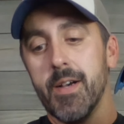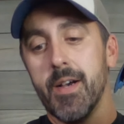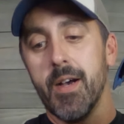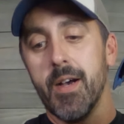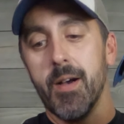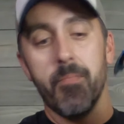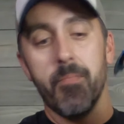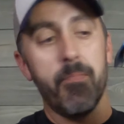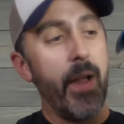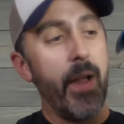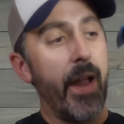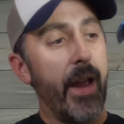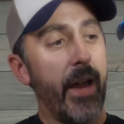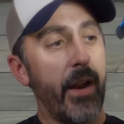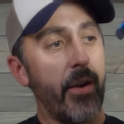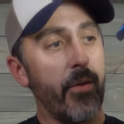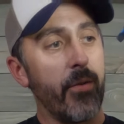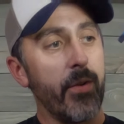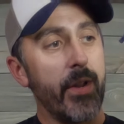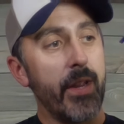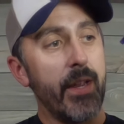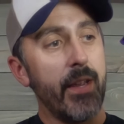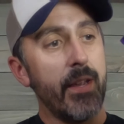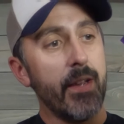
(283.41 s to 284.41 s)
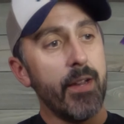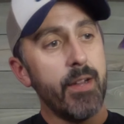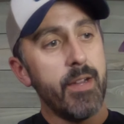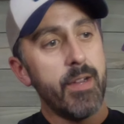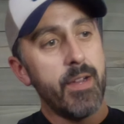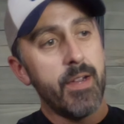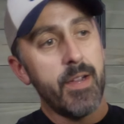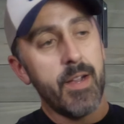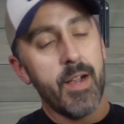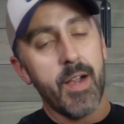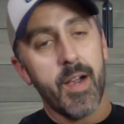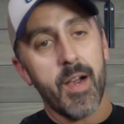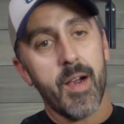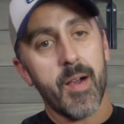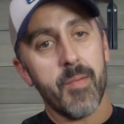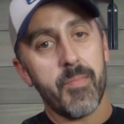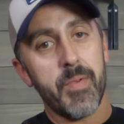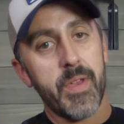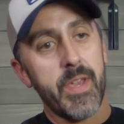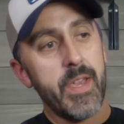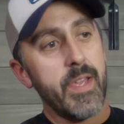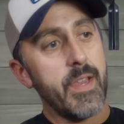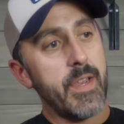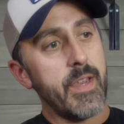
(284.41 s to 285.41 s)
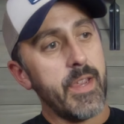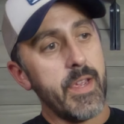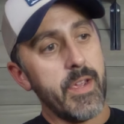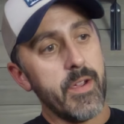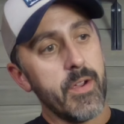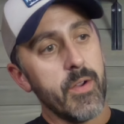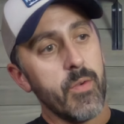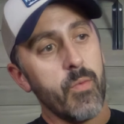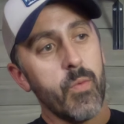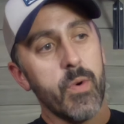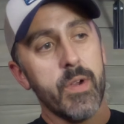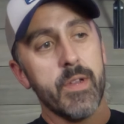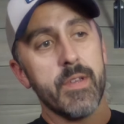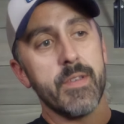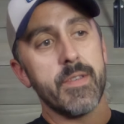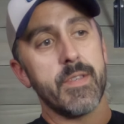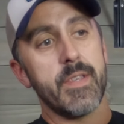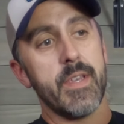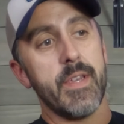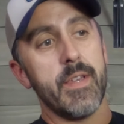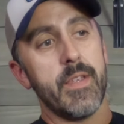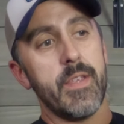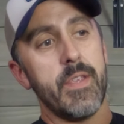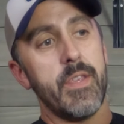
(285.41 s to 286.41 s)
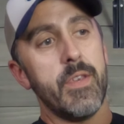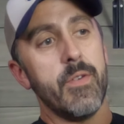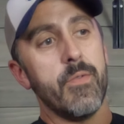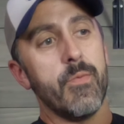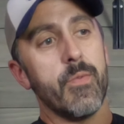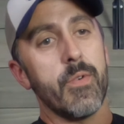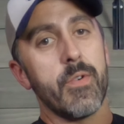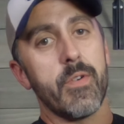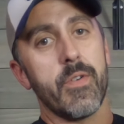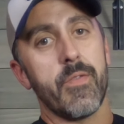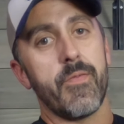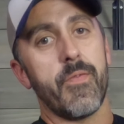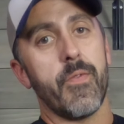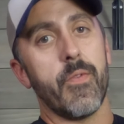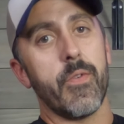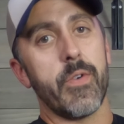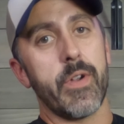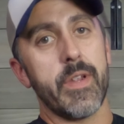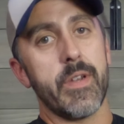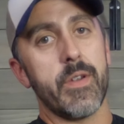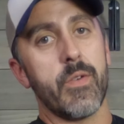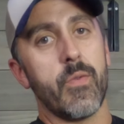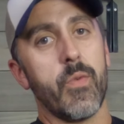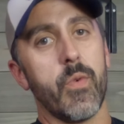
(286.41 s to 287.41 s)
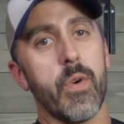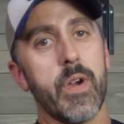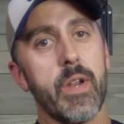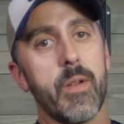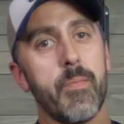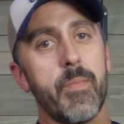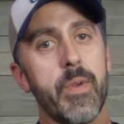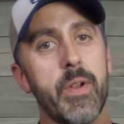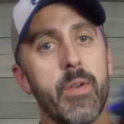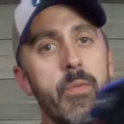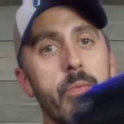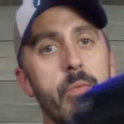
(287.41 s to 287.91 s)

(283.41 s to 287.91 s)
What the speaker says: a battery up in here. Was you were afforded quite a bit